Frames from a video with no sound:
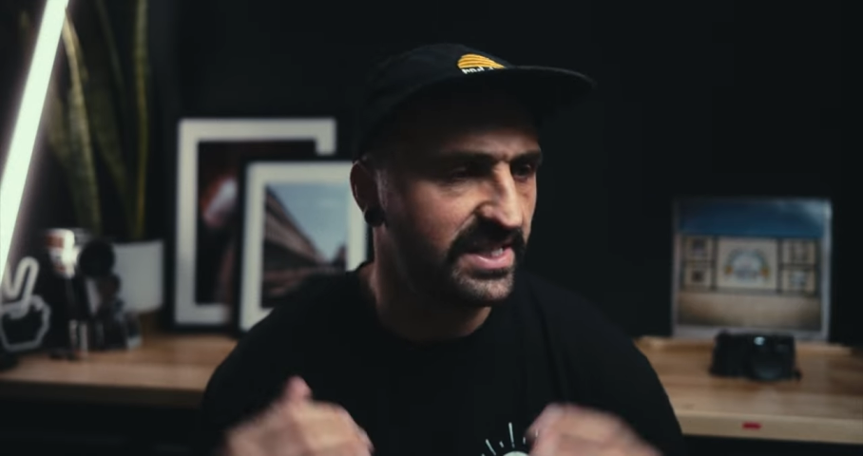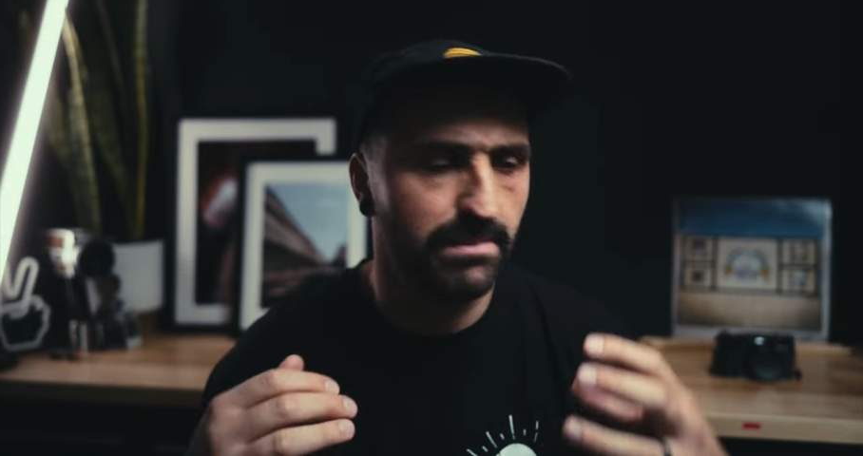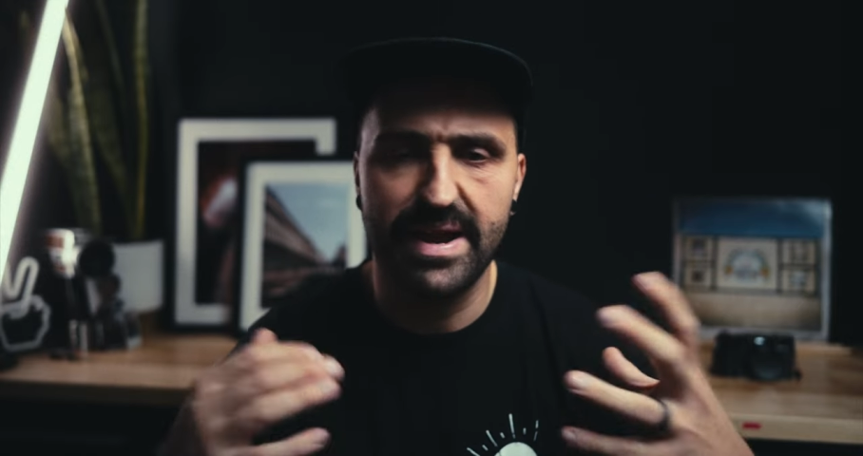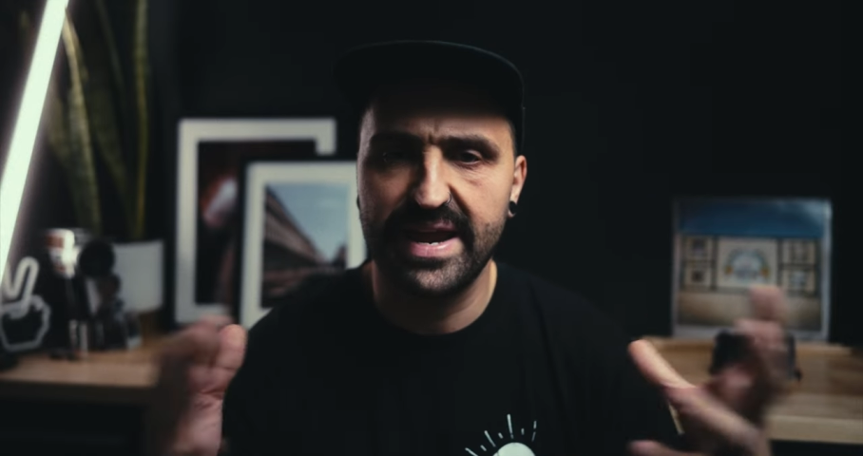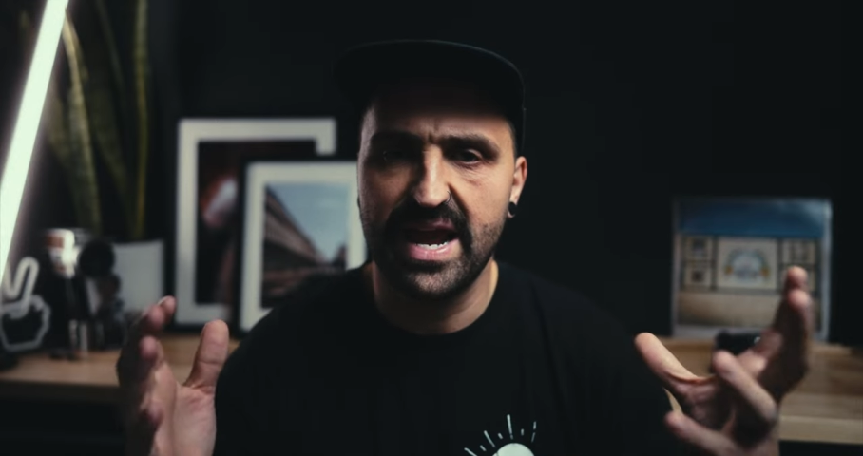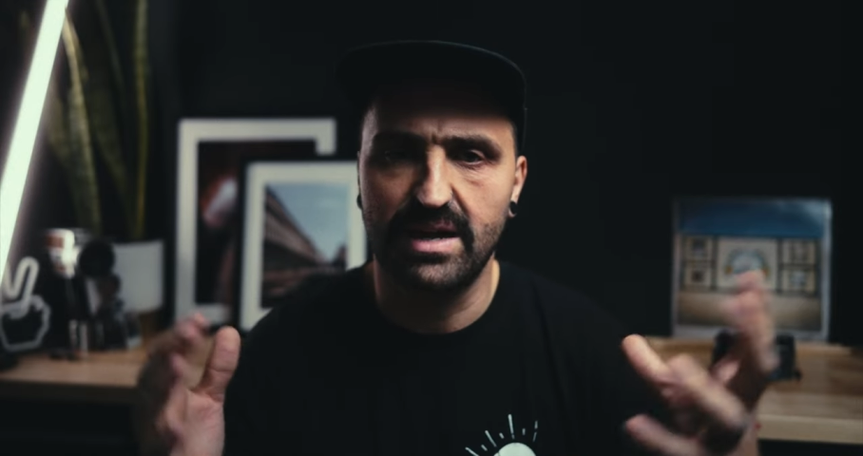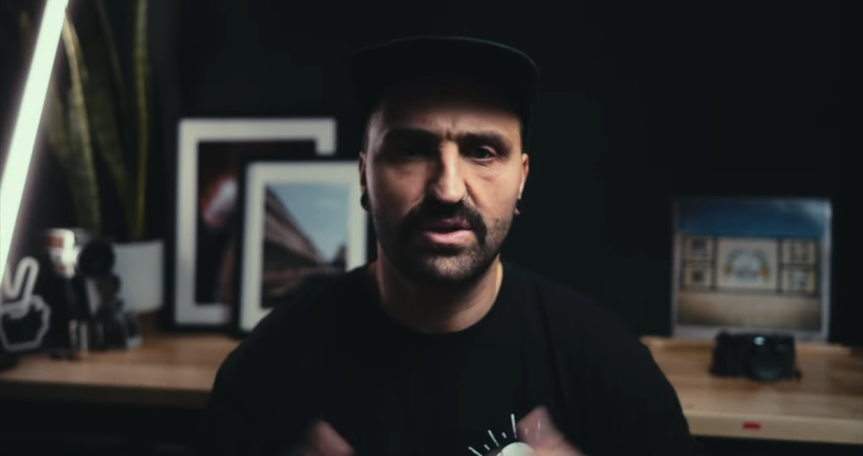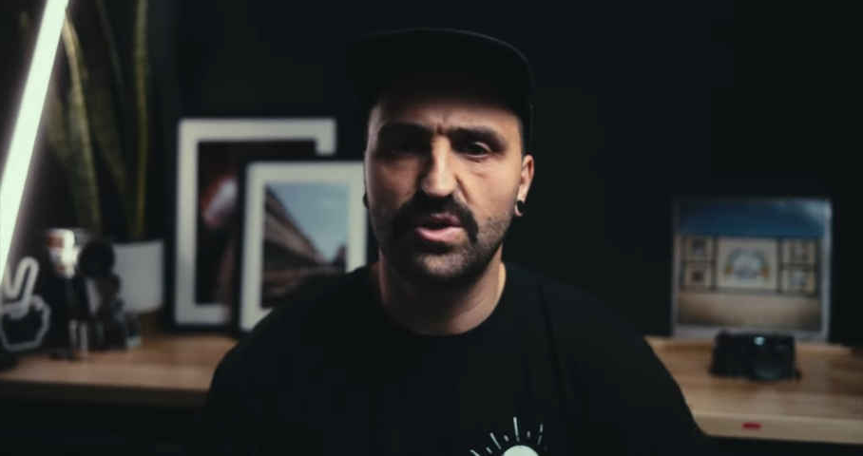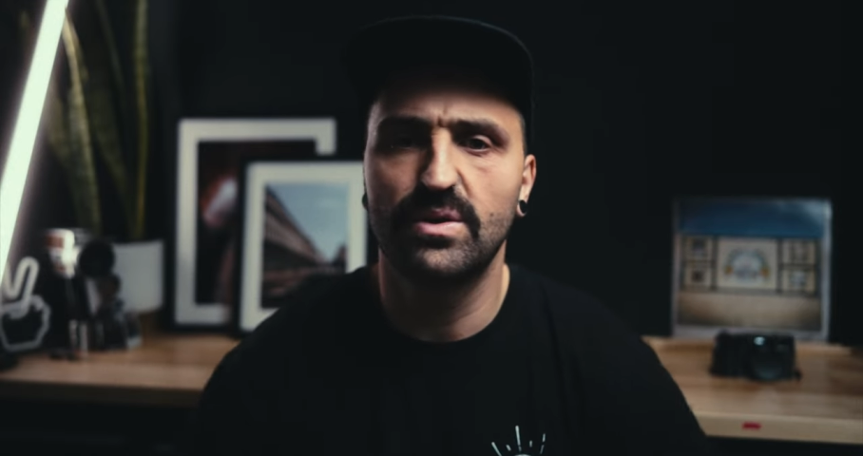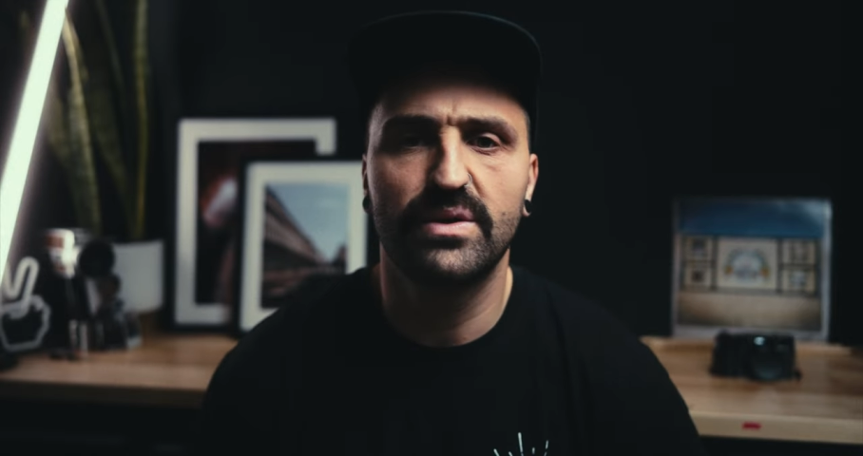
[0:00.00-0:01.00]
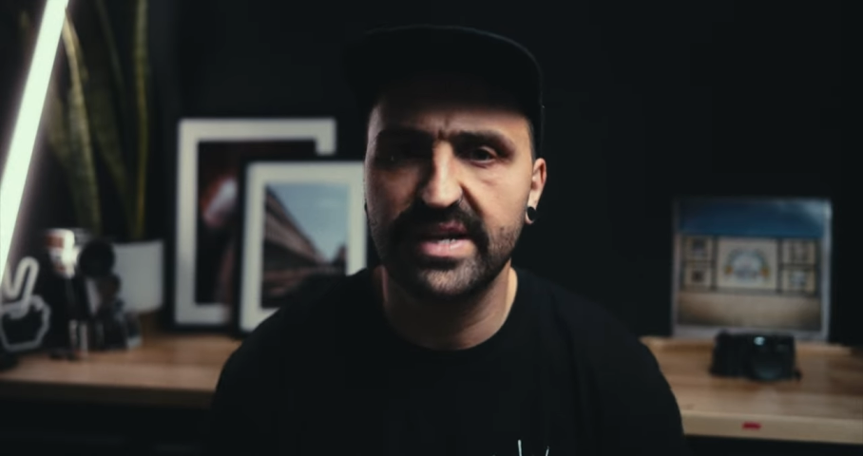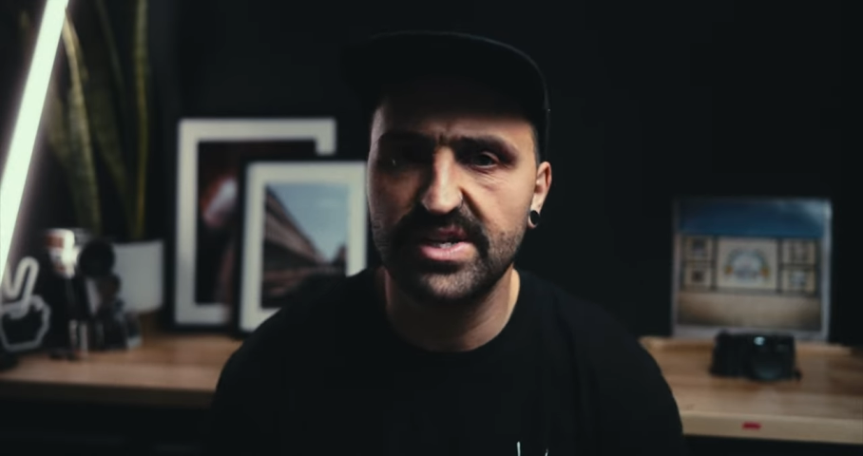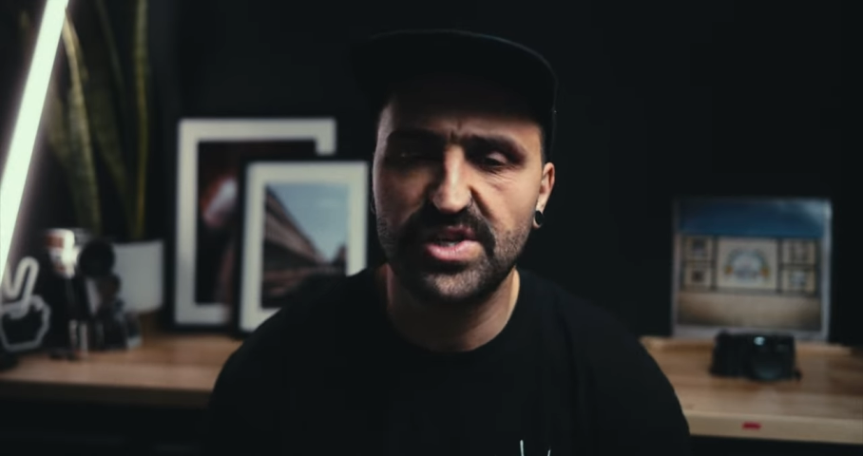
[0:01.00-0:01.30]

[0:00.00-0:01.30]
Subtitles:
to bang out good looking